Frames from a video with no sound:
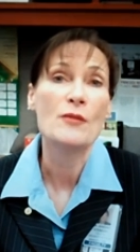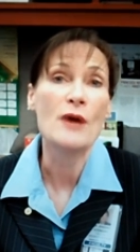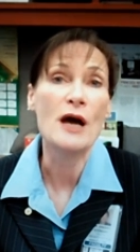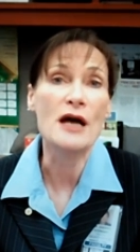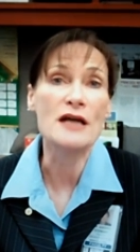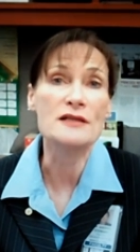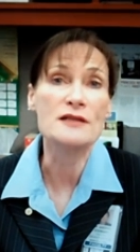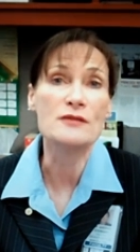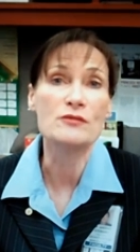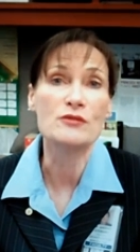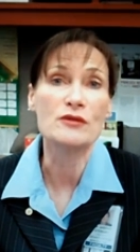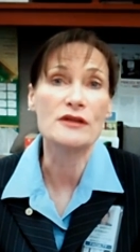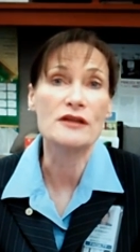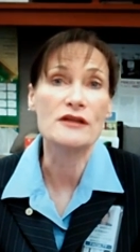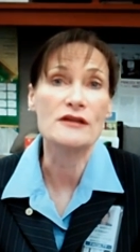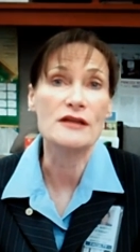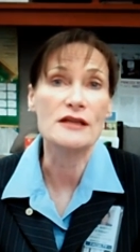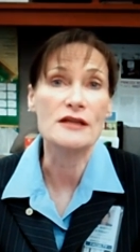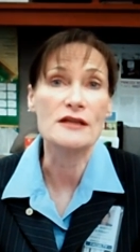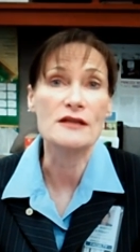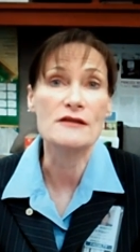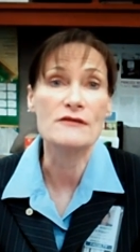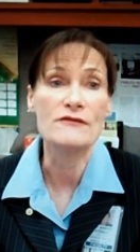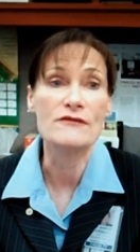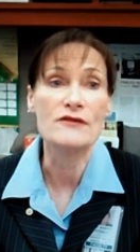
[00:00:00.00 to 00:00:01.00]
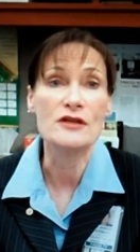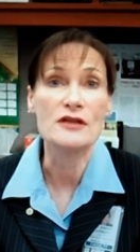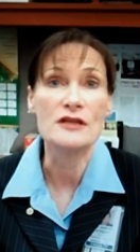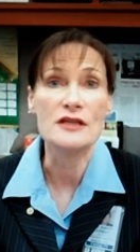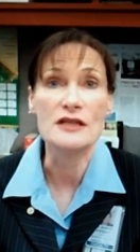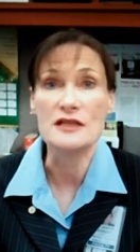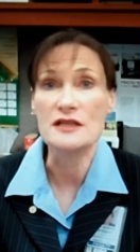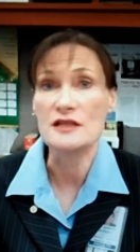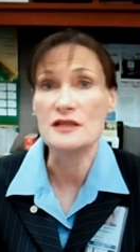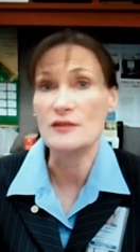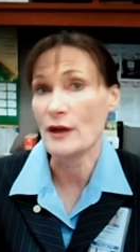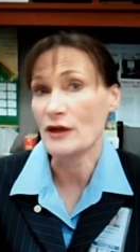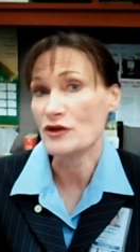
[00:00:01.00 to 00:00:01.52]
possibly even
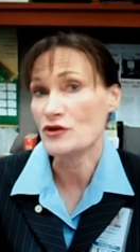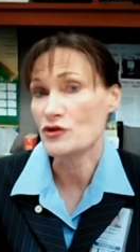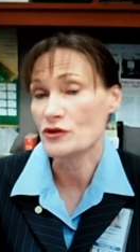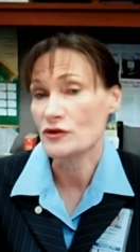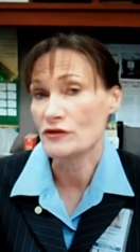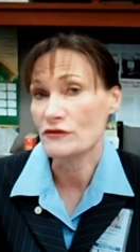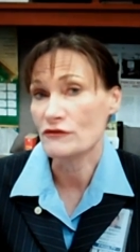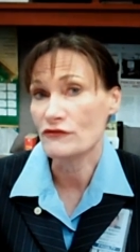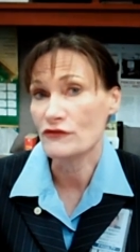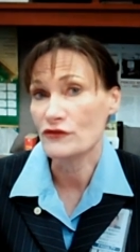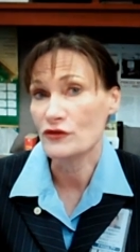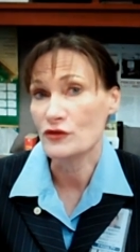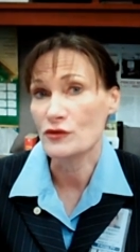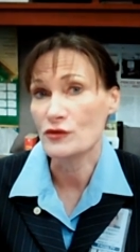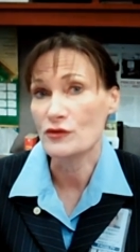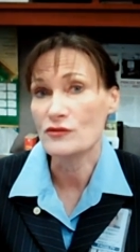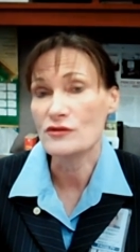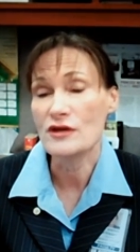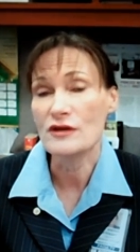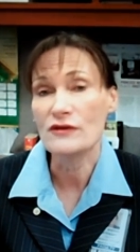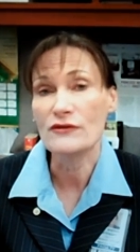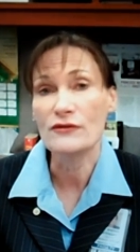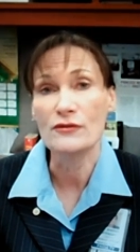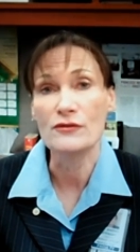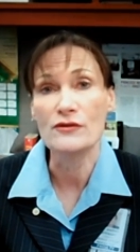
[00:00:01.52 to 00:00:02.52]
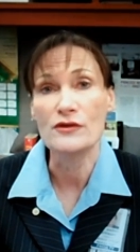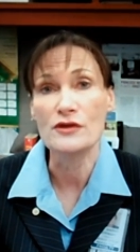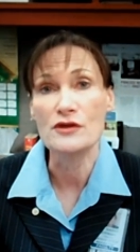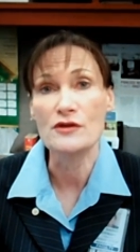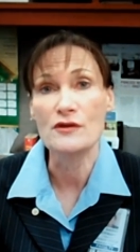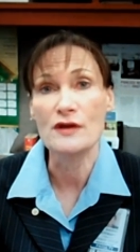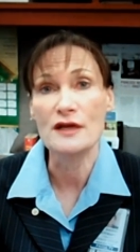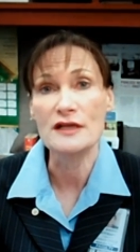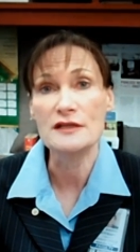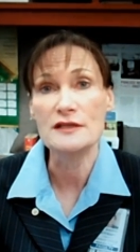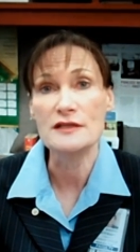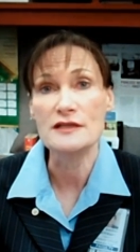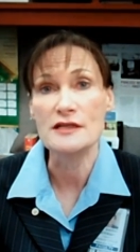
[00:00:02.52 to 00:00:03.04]
inspection of food through the
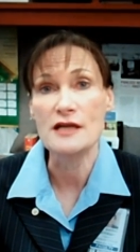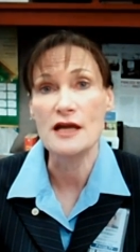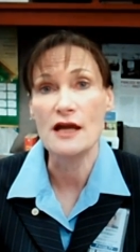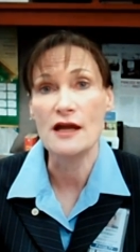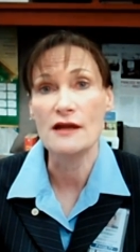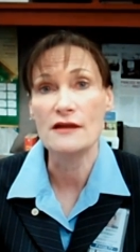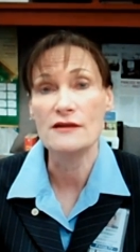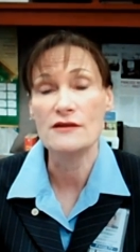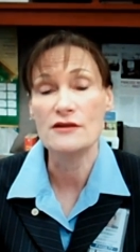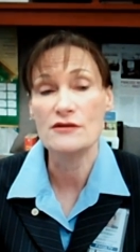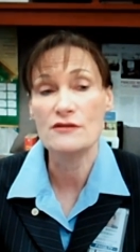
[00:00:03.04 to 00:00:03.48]
USDA.